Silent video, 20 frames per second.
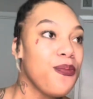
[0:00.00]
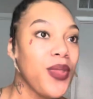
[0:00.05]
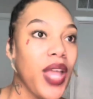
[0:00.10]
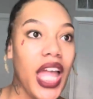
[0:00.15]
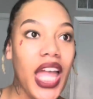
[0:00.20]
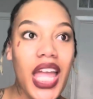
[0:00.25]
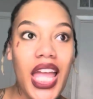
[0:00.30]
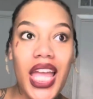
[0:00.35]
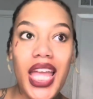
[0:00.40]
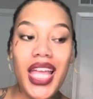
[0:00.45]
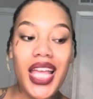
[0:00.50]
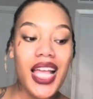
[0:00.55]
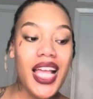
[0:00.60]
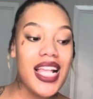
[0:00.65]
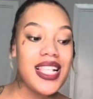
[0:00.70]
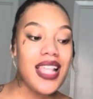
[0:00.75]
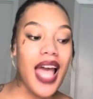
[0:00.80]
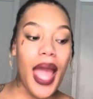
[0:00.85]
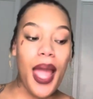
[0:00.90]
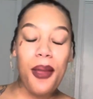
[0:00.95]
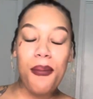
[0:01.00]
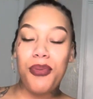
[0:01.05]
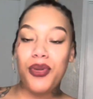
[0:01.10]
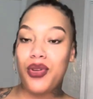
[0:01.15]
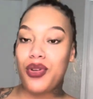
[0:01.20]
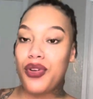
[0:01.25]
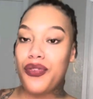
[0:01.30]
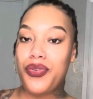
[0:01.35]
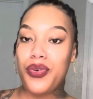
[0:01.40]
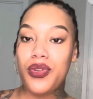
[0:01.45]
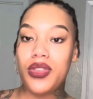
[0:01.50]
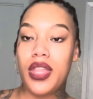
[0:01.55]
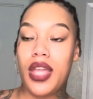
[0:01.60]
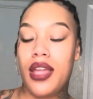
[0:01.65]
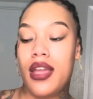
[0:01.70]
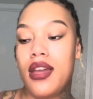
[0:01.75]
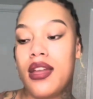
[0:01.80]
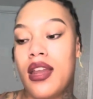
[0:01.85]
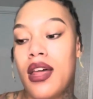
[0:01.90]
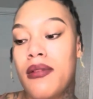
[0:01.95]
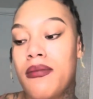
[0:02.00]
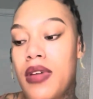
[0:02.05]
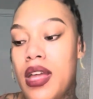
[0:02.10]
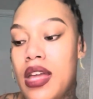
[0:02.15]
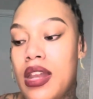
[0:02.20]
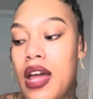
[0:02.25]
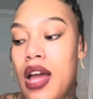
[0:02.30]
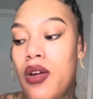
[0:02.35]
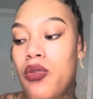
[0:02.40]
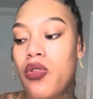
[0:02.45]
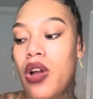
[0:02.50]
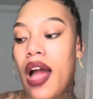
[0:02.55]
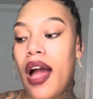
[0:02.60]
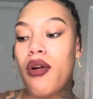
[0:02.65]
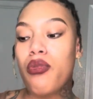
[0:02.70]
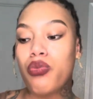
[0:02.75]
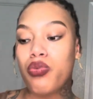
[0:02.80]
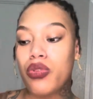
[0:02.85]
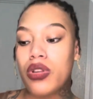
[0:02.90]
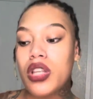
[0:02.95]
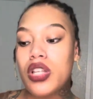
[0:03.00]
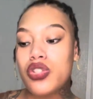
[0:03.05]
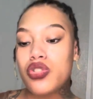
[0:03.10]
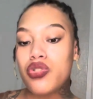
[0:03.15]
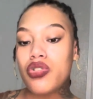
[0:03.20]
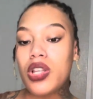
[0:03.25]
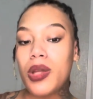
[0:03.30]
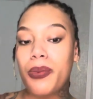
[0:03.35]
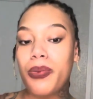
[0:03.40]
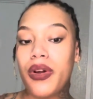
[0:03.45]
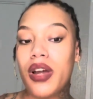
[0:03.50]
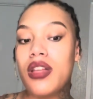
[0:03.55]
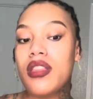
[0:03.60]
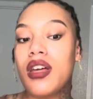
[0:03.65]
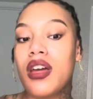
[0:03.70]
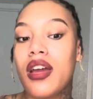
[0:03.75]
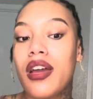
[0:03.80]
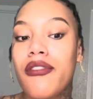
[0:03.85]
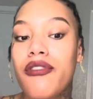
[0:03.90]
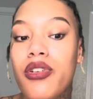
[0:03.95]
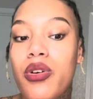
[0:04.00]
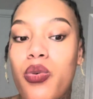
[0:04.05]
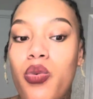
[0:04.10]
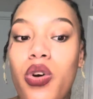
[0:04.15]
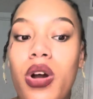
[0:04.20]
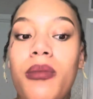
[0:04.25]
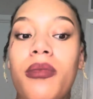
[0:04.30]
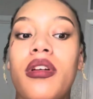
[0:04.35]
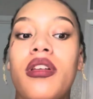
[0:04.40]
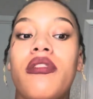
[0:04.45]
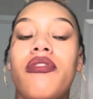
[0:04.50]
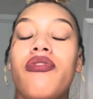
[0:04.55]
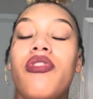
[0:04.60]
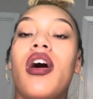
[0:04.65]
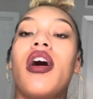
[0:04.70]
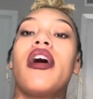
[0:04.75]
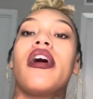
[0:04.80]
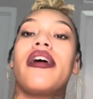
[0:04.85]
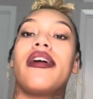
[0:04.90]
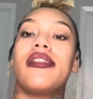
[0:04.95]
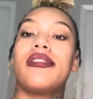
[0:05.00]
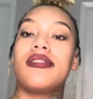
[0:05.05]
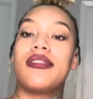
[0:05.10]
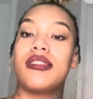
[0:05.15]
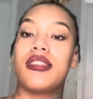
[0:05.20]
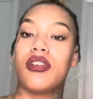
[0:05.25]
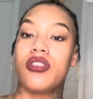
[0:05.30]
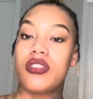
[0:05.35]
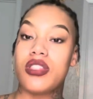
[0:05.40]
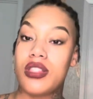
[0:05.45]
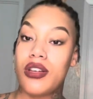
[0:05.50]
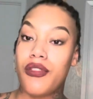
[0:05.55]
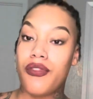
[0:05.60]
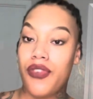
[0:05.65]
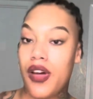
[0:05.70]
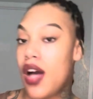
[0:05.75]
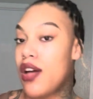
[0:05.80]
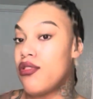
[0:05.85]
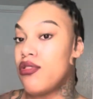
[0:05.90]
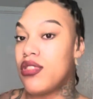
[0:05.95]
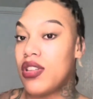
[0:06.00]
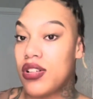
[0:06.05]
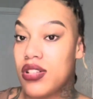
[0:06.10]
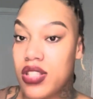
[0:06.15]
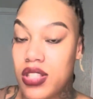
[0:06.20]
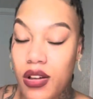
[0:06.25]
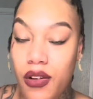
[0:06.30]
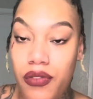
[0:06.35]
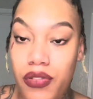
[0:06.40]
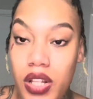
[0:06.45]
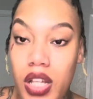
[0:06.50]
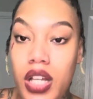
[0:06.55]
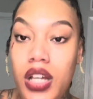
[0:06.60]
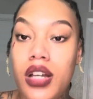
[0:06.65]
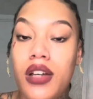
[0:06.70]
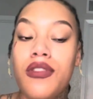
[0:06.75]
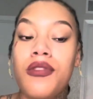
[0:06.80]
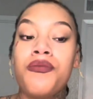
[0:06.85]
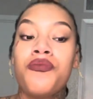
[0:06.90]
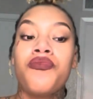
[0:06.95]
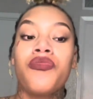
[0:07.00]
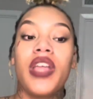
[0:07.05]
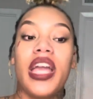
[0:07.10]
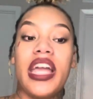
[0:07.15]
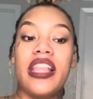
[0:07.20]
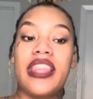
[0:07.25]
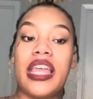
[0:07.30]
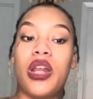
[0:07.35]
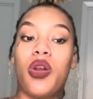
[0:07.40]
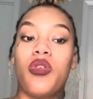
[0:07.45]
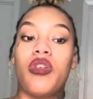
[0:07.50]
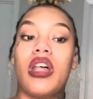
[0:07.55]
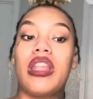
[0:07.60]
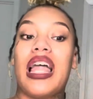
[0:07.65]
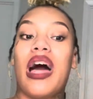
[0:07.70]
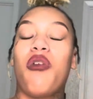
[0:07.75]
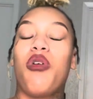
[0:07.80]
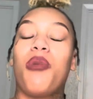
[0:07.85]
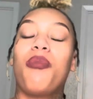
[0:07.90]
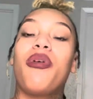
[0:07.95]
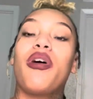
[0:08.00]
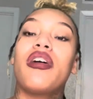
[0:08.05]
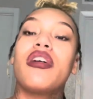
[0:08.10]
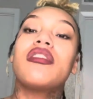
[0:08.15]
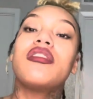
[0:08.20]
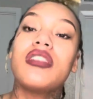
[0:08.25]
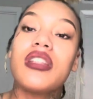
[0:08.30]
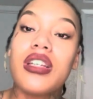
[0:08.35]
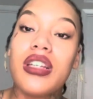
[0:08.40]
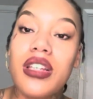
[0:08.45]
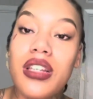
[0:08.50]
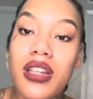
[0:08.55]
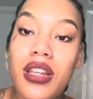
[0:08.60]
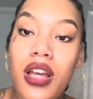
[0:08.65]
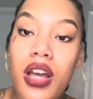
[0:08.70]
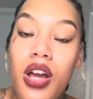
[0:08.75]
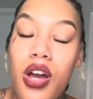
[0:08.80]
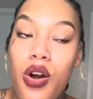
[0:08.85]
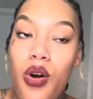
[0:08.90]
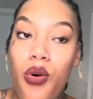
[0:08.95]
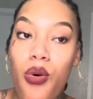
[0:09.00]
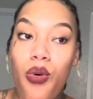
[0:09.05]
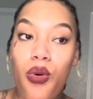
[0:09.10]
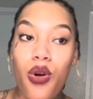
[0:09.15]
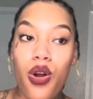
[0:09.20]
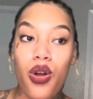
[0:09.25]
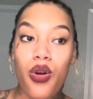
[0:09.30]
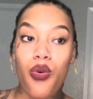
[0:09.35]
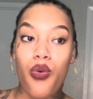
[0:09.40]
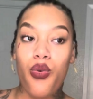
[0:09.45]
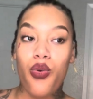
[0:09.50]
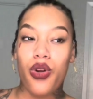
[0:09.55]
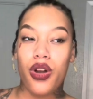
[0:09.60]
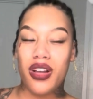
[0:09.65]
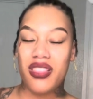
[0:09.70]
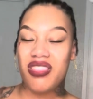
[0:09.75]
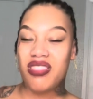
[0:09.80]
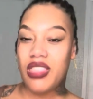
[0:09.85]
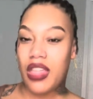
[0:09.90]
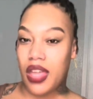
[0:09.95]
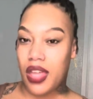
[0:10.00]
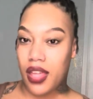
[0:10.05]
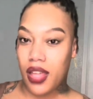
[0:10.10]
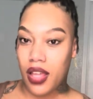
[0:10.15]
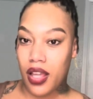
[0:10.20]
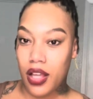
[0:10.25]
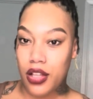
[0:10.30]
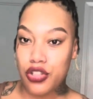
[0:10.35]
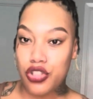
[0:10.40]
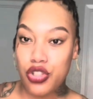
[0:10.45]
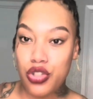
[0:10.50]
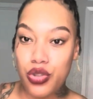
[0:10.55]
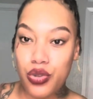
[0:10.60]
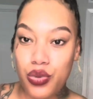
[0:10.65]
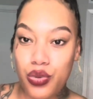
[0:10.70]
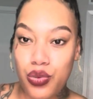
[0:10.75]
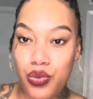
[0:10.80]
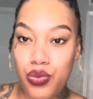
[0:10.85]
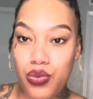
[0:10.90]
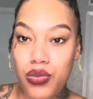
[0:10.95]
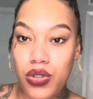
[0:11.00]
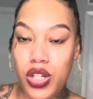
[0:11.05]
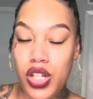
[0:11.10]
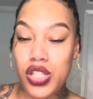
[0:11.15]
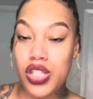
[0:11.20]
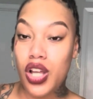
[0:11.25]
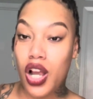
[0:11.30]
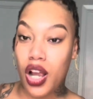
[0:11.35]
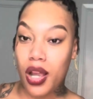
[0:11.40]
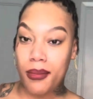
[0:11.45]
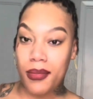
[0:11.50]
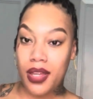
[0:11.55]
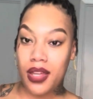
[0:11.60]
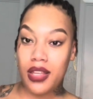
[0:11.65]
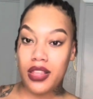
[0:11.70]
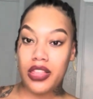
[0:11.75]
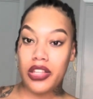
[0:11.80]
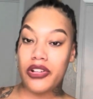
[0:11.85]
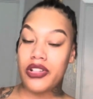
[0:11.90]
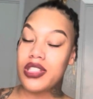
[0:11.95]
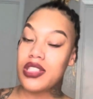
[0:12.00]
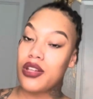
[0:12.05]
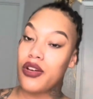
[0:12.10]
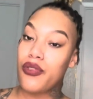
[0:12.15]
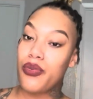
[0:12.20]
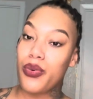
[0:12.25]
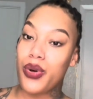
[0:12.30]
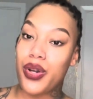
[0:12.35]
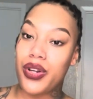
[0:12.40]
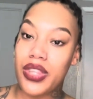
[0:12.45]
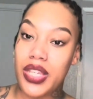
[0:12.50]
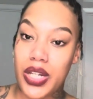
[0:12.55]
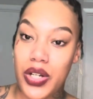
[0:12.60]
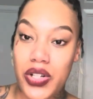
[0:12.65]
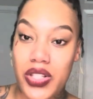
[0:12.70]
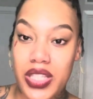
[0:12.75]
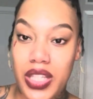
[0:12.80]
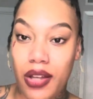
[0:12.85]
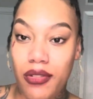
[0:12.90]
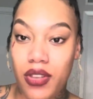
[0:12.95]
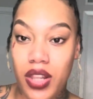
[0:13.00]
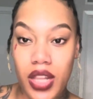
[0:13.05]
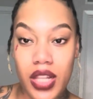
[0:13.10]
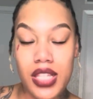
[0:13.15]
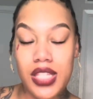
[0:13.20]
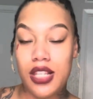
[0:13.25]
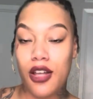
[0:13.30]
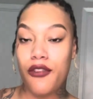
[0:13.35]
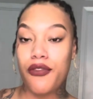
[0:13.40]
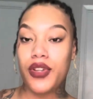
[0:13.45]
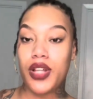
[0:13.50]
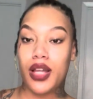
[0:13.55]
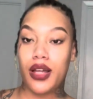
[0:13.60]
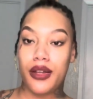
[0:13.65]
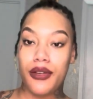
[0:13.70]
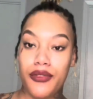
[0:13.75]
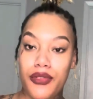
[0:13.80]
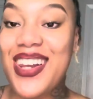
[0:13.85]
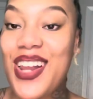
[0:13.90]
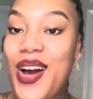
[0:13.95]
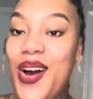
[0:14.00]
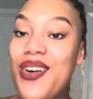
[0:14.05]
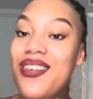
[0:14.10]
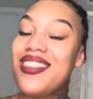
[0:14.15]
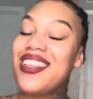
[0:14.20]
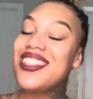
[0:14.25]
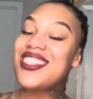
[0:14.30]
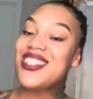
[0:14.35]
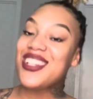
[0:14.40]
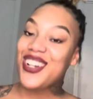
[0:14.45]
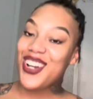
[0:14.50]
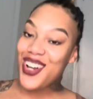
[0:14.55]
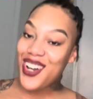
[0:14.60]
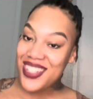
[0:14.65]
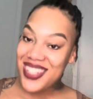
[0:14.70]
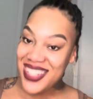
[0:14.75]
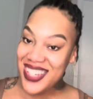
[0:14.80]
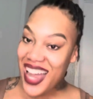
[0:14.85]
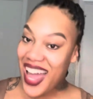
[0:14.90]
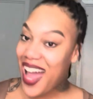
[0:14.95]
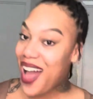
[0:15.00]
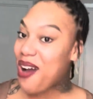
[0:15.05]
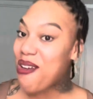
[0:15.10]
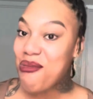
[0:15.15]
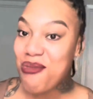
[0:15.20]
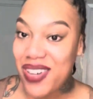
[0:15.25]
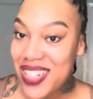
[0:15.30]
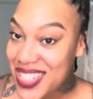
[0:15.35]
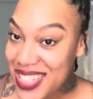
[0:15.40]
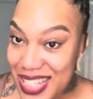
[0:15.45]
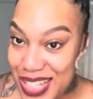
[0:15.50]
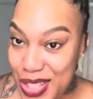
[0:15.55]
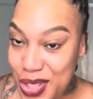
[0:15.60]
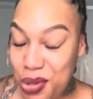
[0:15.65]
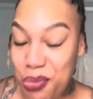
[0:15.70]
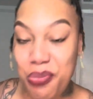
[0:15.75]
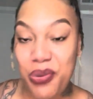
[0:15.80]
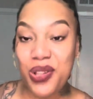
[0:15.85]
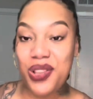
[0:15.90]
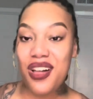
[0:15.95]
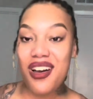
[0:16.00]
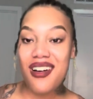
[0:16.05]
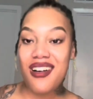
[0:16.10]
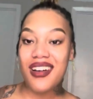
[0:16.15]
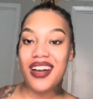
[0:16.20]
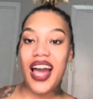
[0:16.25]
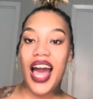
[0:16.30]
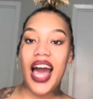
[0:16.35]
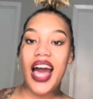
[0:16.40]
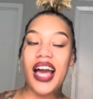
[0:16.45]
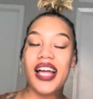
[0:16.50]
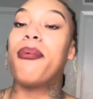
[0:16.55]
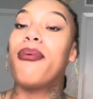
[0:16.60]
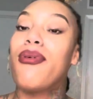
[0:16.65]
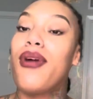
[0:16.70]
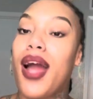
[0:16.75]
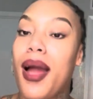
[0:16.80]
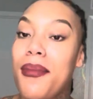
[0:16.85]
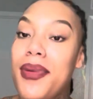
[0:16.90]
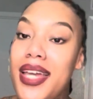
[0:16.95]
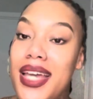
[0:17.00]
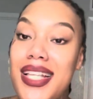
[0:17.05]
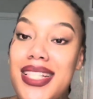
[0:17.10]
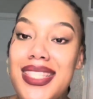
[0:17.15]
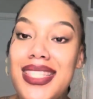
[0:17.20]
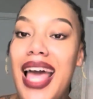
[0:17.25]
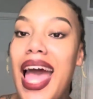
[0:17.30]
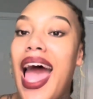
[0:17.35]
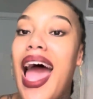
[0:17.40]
It is a beautiful thing, and I really truly pray that every woman finds their self-value, their self-love, and they don't allow a person or a thing to determine their self-worth and their self-love. No, this girl chat wasn't super long, guys. Promise.